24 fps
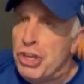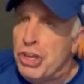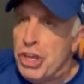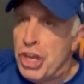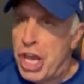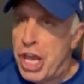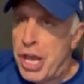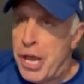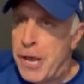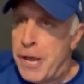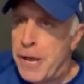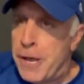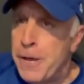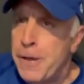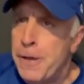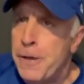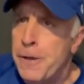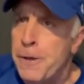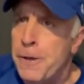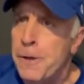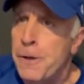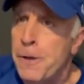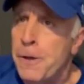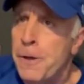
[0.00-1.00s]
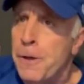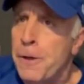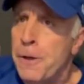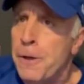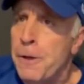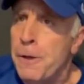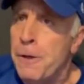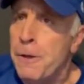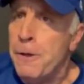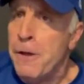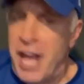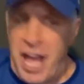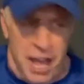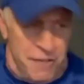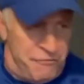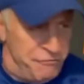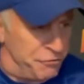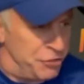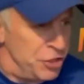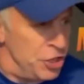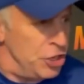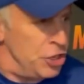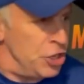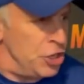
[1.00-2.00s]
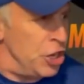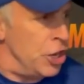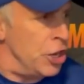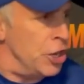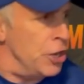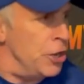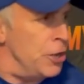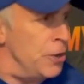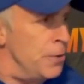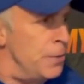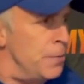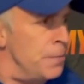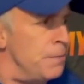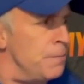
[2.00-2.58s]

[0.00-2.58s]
year after year